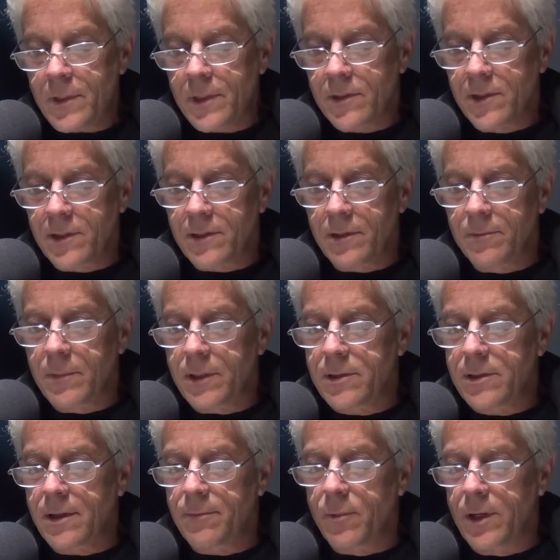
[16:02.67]
system, the
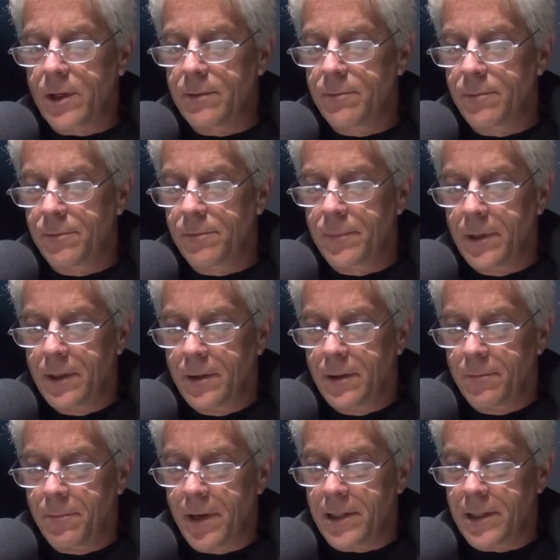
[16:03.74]

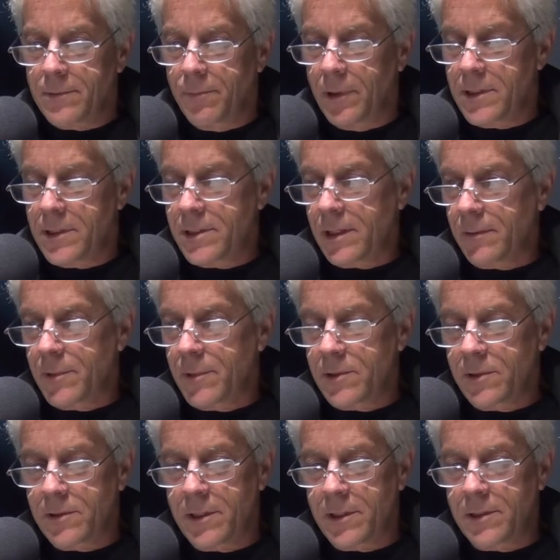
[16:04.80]
submarine-based ballistic
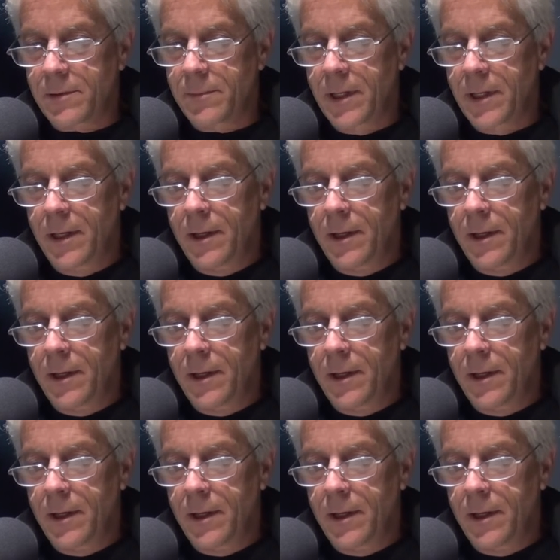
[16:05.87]
missile system.